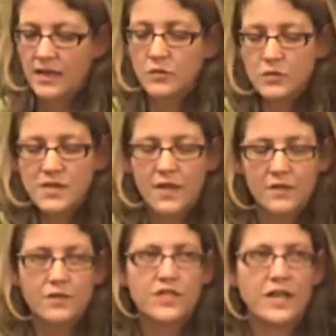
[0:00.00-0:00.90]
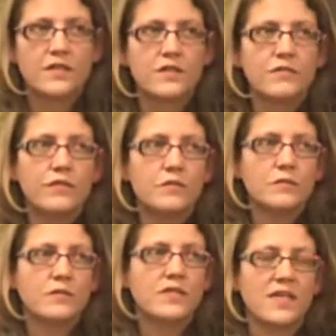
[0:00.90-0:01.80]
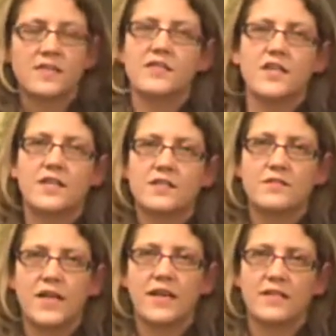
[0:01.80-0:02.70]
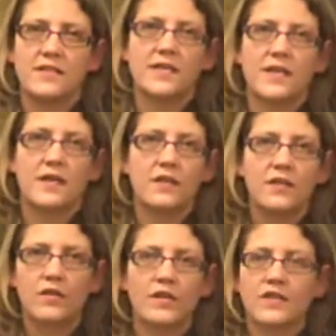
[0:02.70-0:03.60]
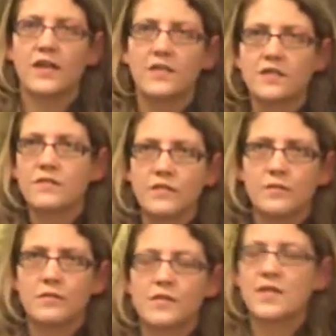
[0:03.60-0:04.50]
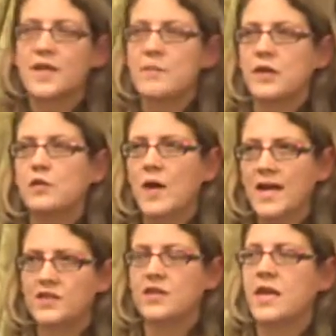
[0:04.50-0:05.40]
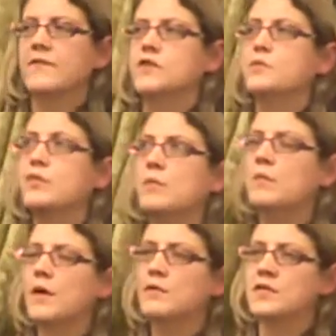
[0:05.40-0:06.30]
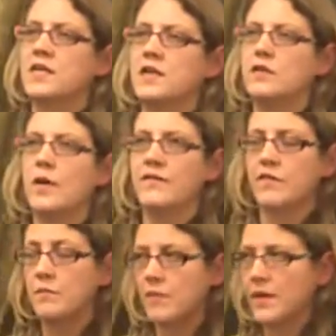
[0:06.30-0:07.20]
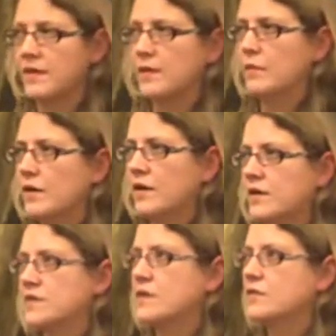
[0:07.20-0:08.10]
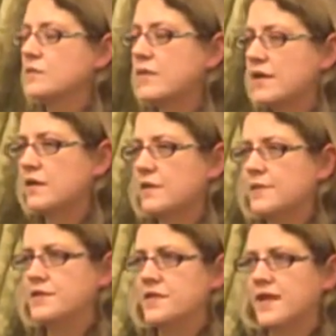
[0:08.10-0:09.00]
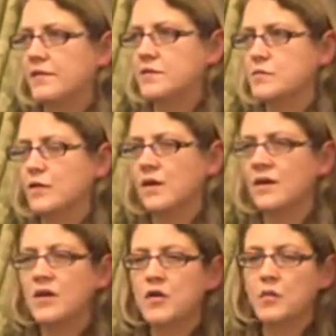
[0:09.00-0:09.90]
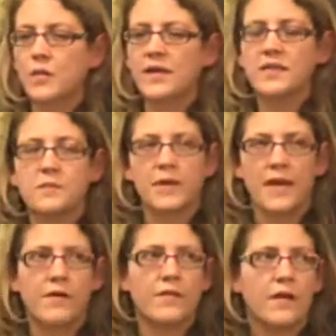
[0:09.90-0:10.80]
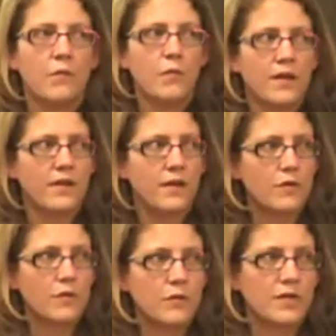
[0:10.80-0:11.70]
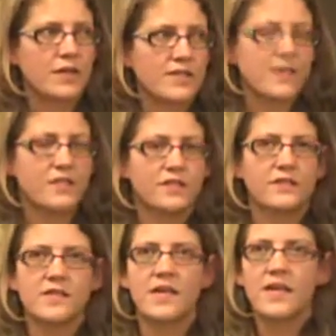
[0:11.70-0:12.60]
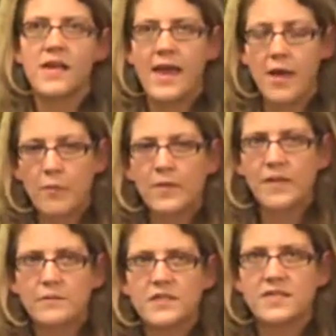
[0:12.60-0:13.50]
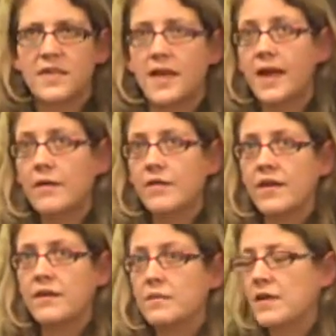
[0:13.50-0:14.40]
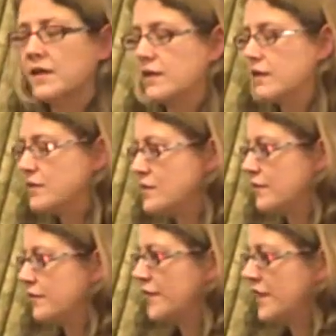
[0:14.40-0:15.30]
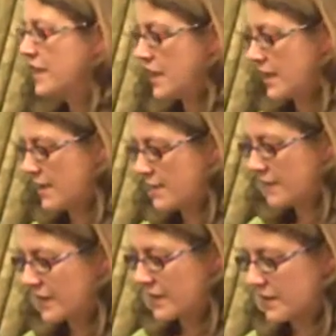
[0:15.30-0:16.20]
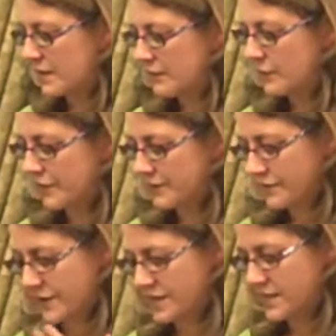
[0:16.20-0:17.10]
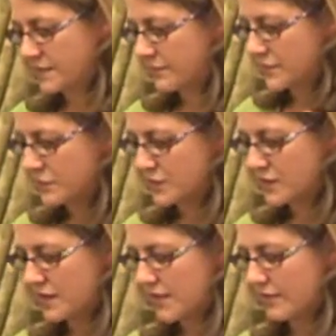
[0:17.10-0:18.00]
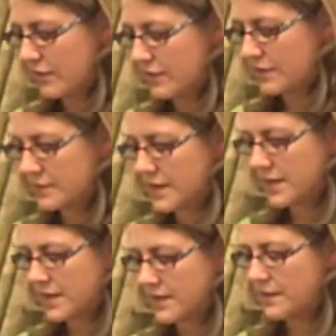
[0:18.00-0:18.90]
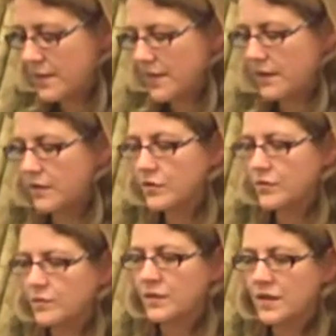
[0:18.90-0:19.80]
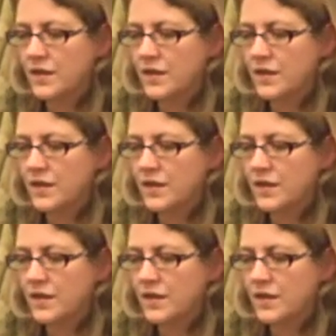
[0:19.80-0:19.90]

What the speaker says: And also, changing the rules doesn't change the reality. You can change the rules, but you actually have to promote it. You have to make it work. So to make the community allowance work, we to be out there with local organisations, helping them to see how they can make use of the fantastic resource that they've got in their local